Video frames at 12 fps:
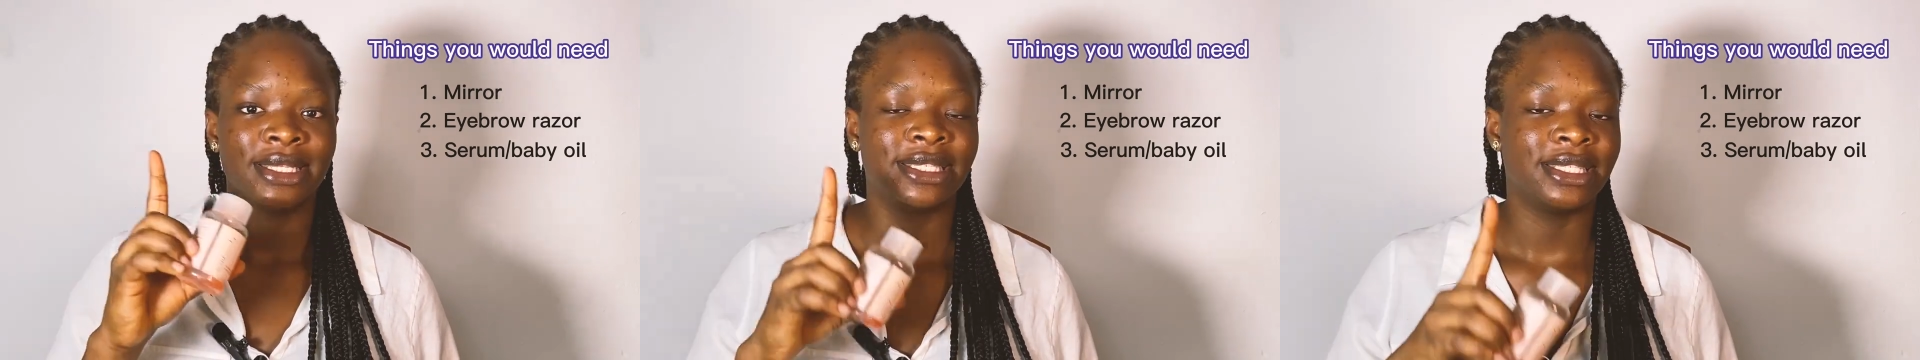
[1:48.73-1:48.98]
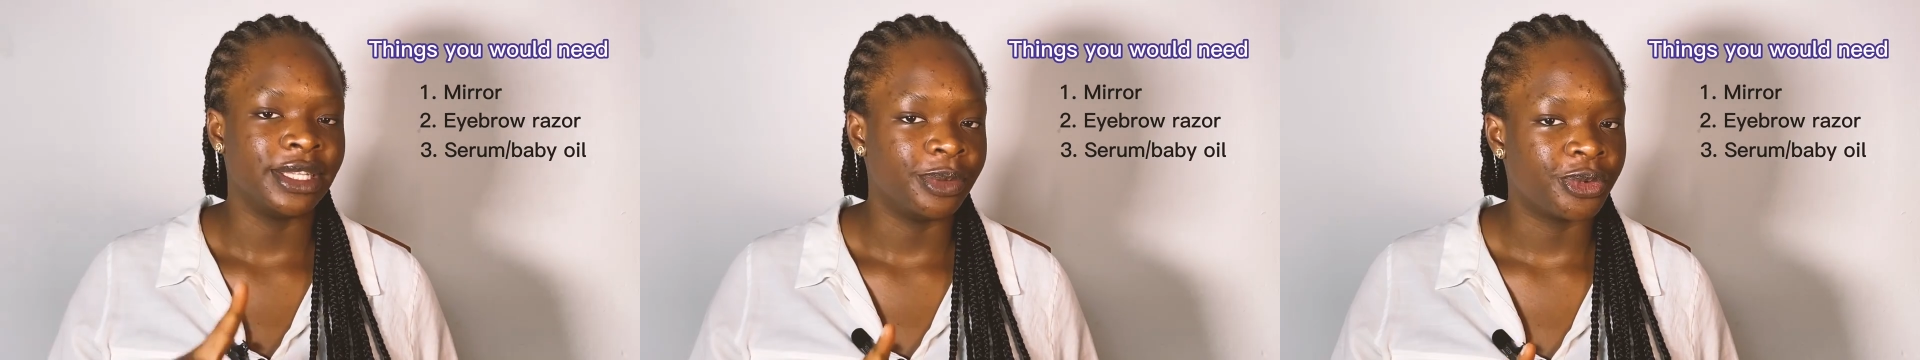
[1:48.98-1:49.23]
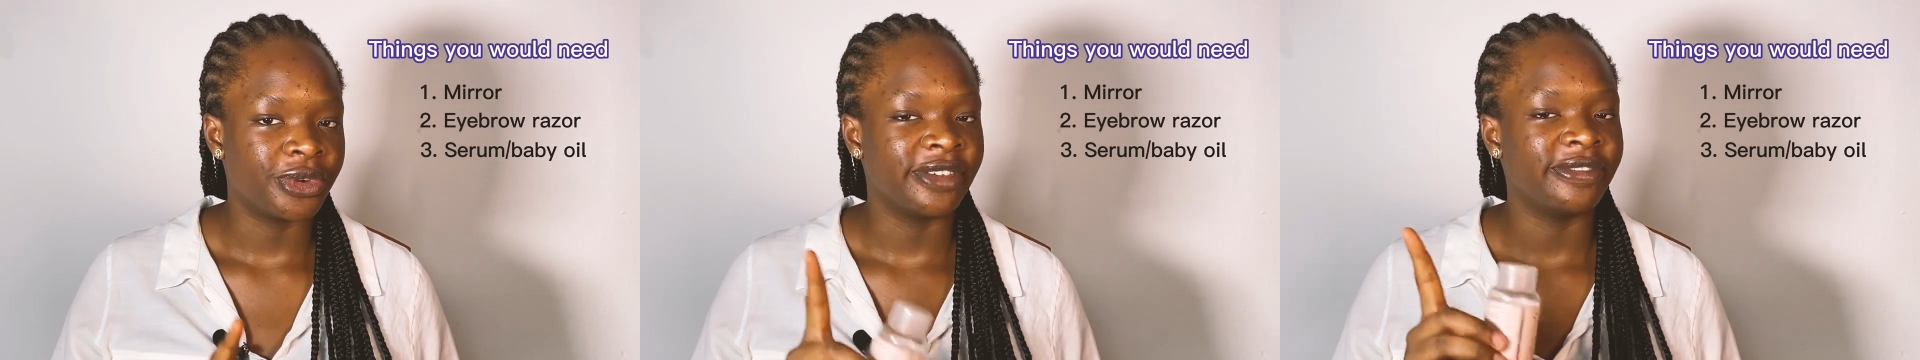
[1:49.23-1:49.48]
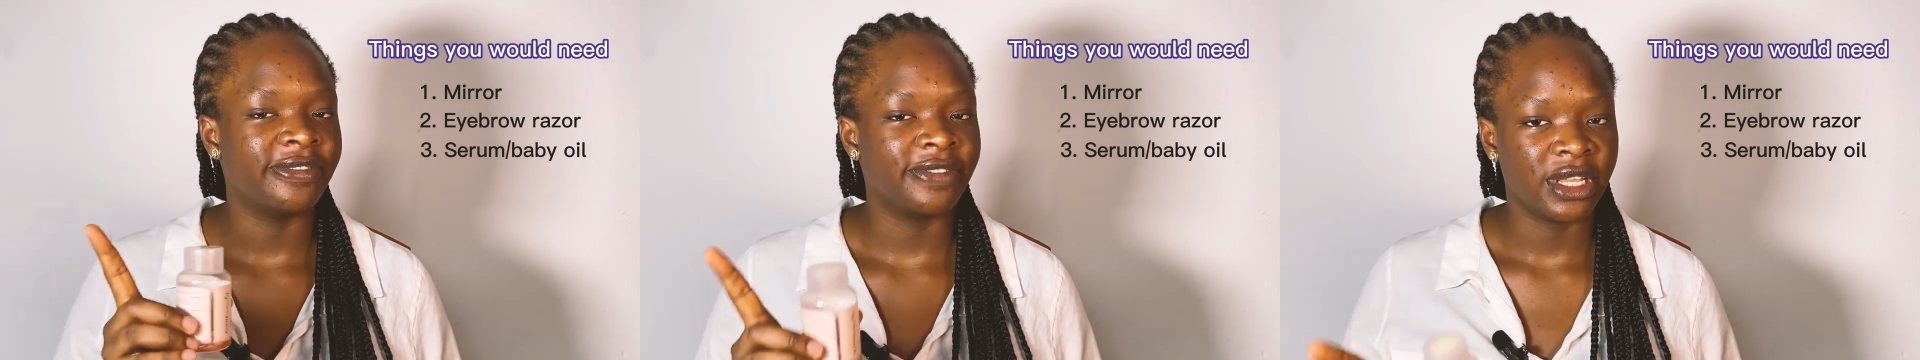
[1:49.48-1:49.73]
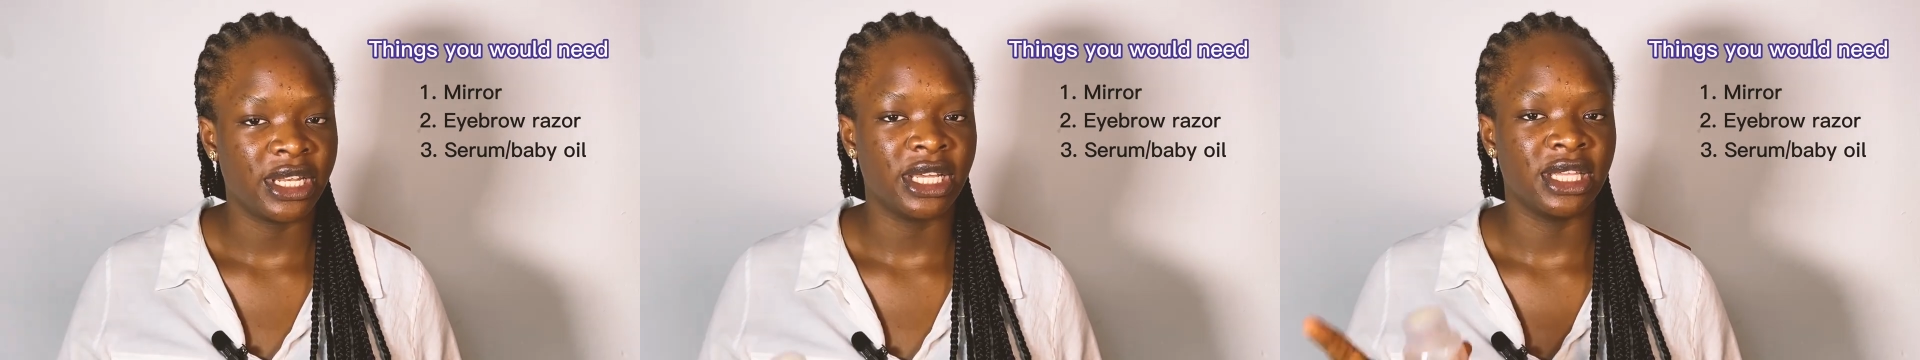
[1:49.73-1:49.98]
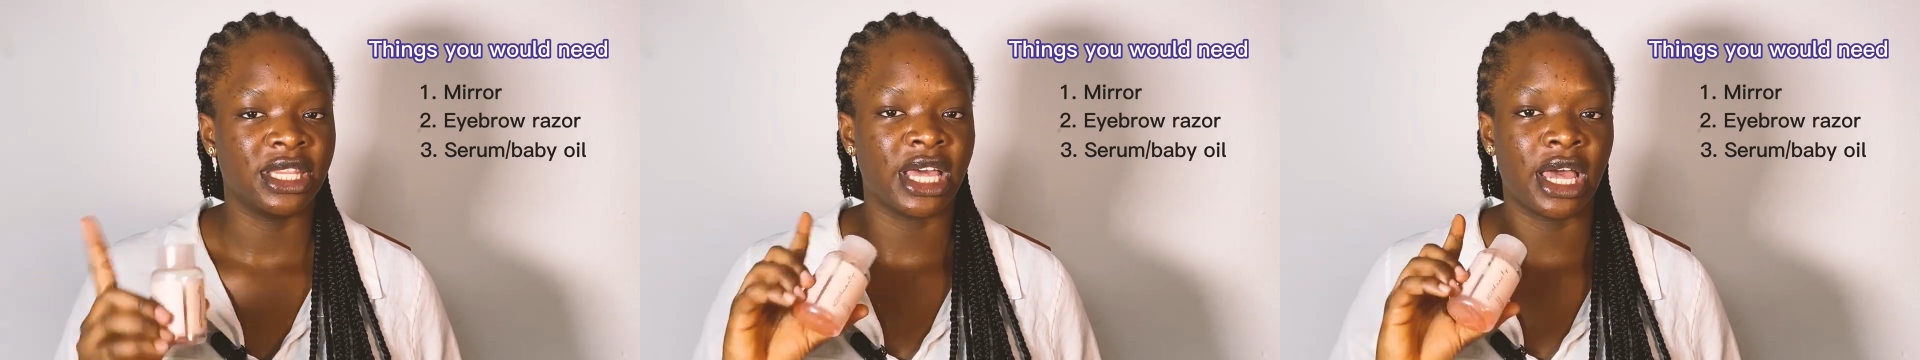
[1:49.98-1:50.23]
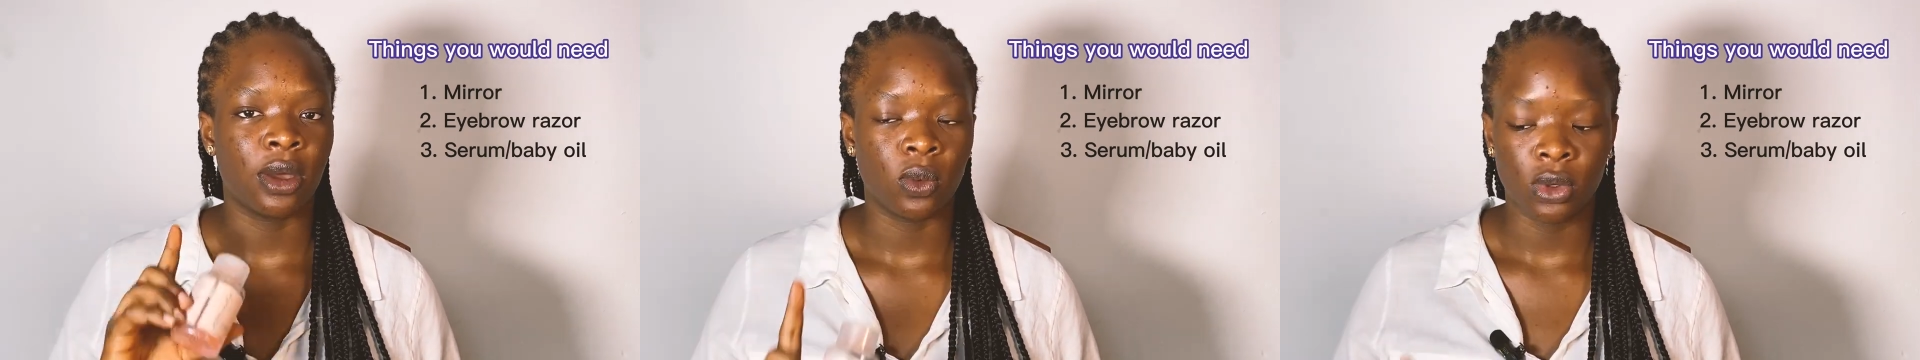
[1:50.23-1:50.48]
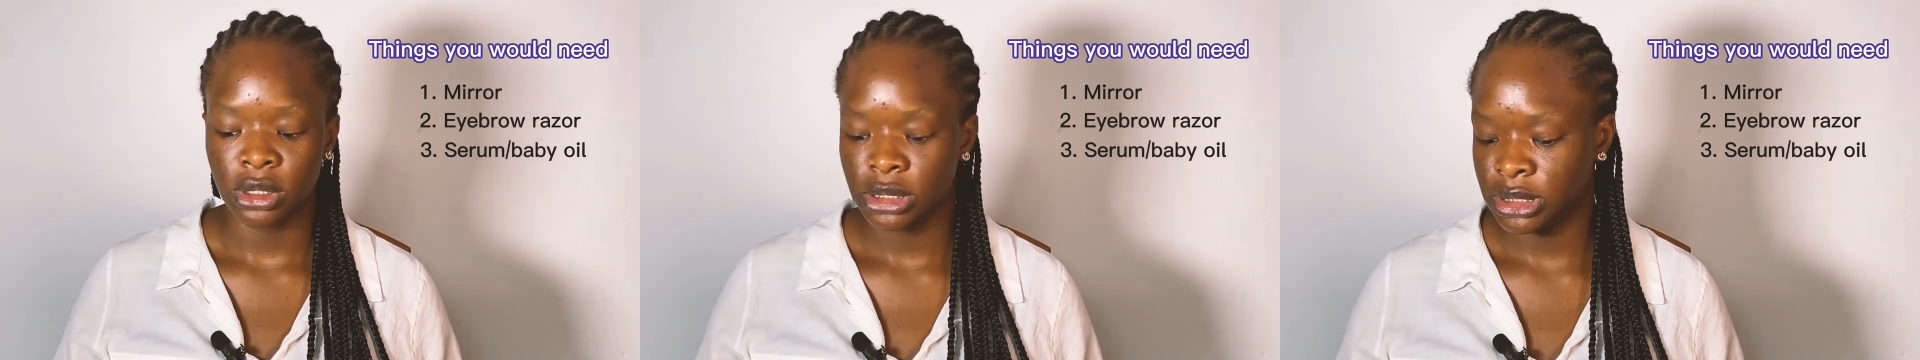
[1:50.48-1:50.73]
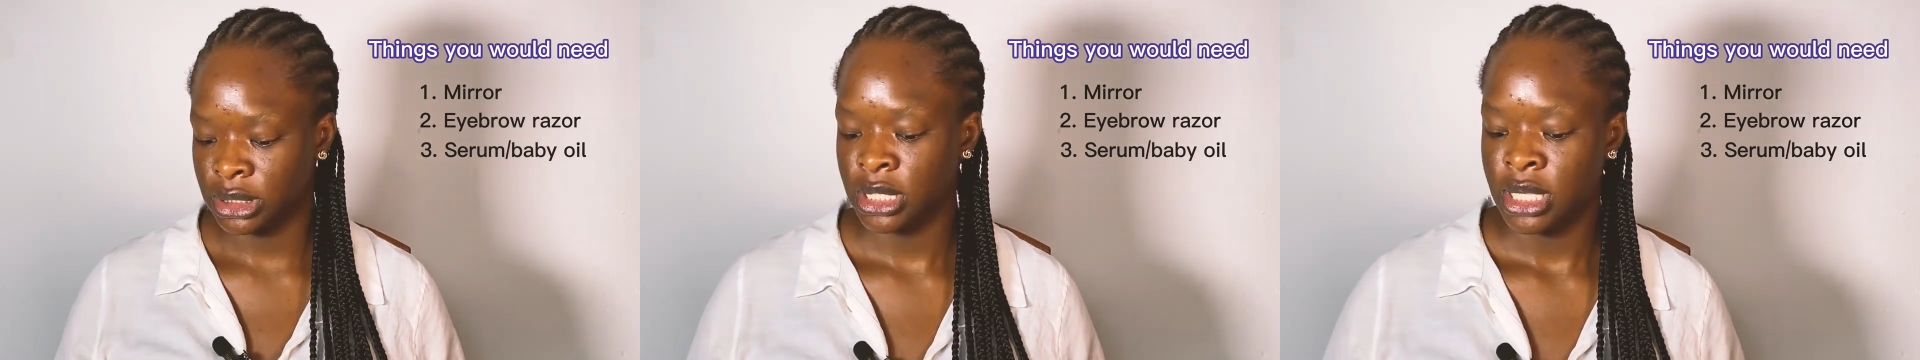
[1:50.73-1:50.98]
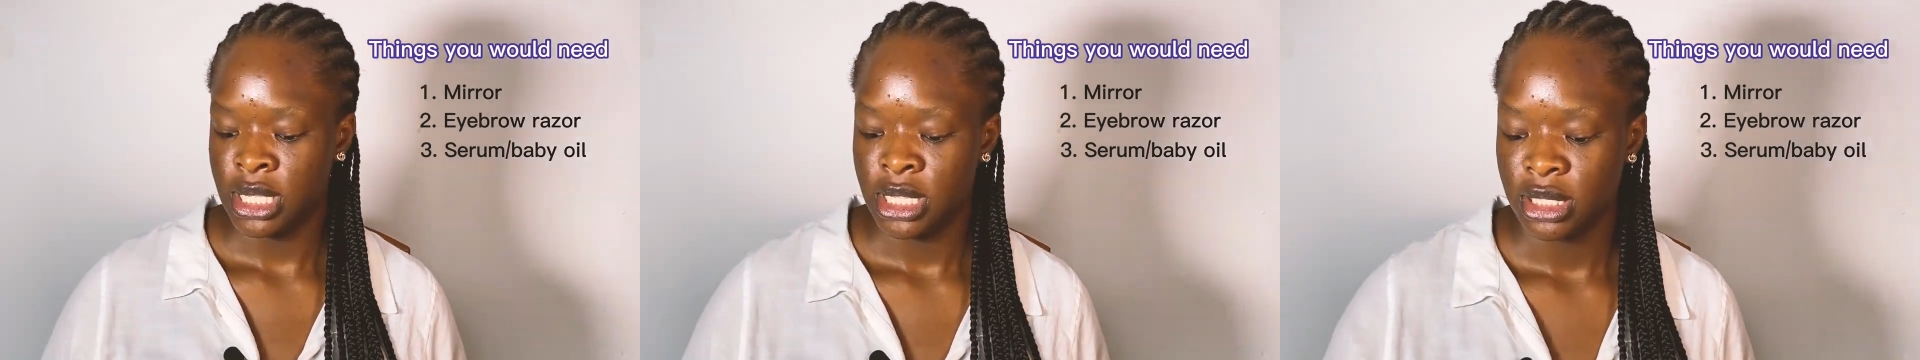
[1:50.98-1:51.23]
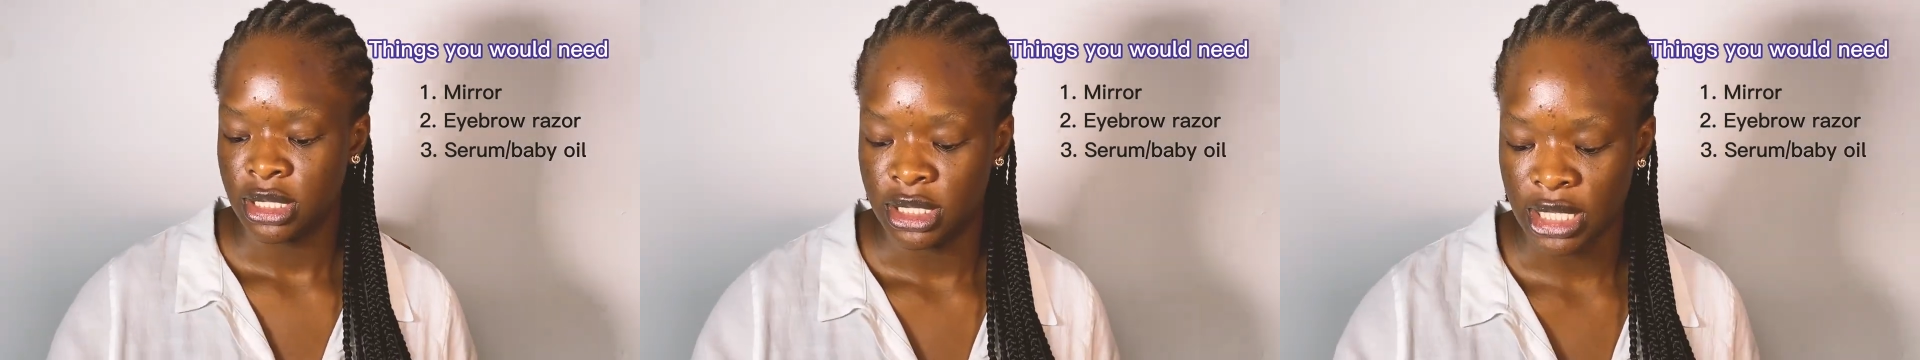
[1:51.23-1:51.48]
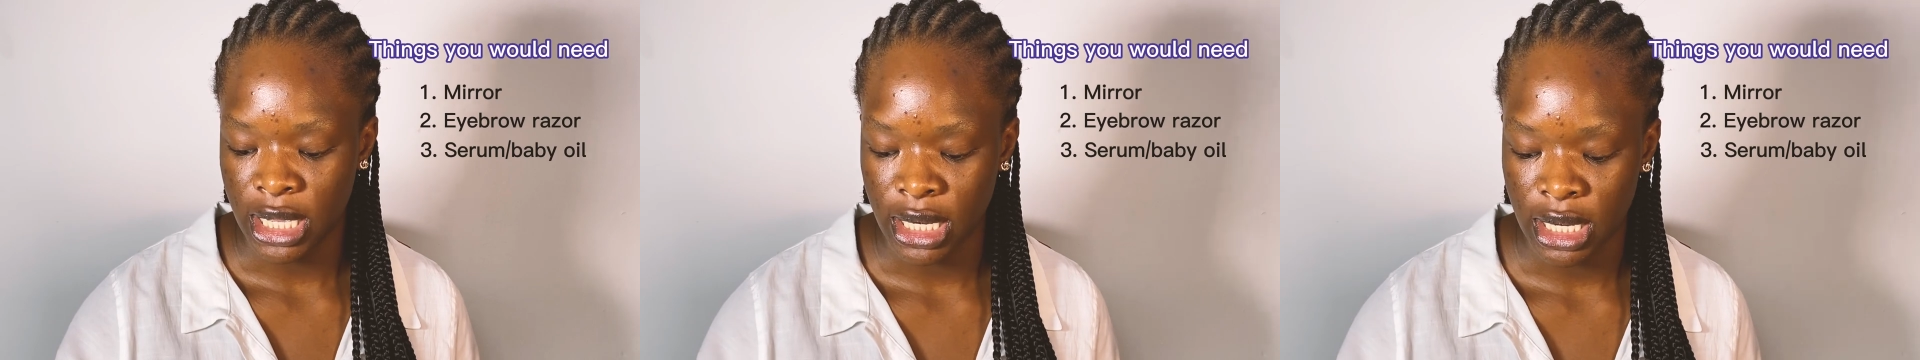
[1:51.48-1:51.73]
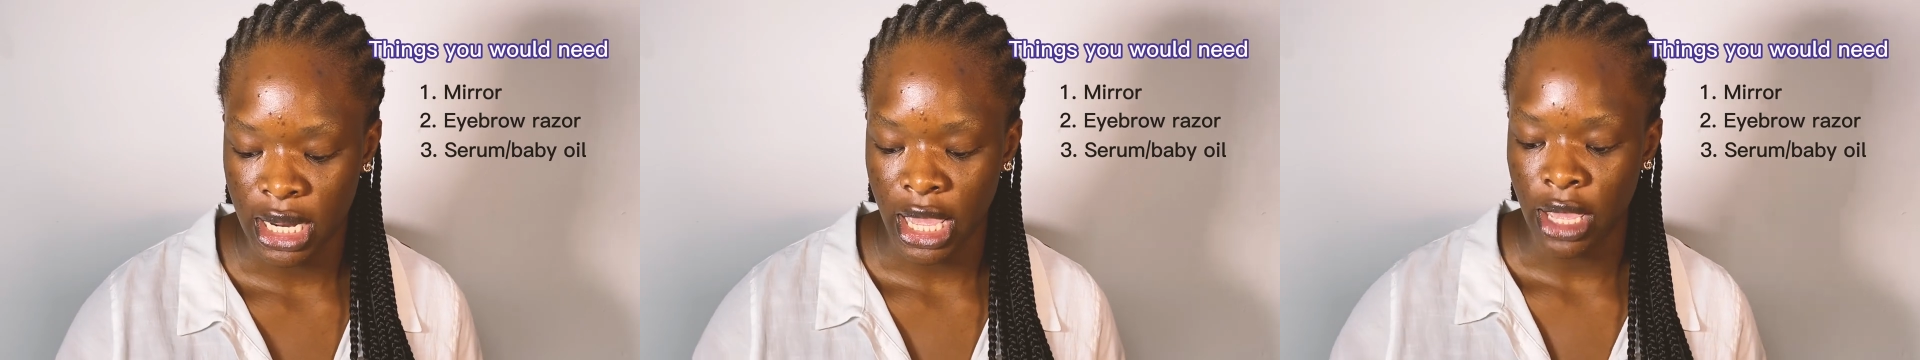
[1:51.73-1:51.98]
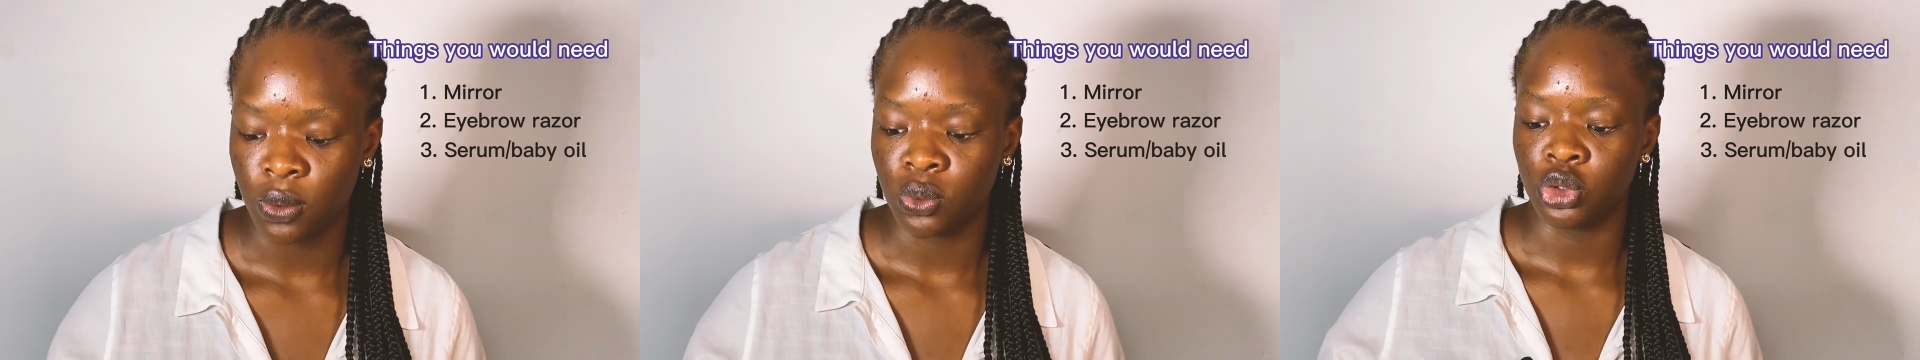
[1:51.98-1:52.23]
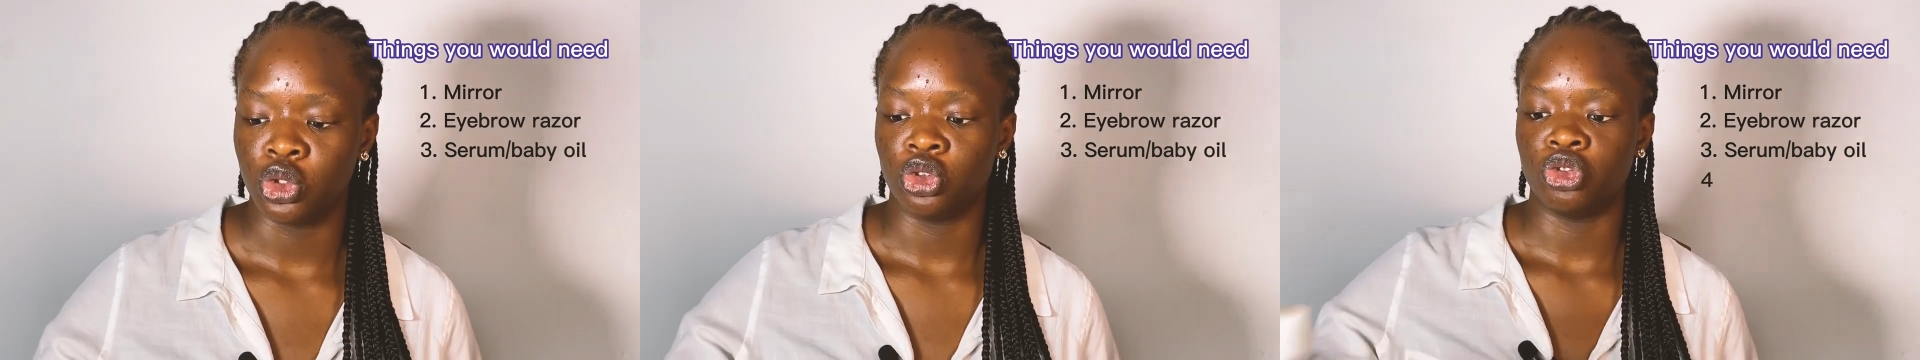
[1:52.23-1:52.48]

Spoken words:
slippery feeling that I want, then I would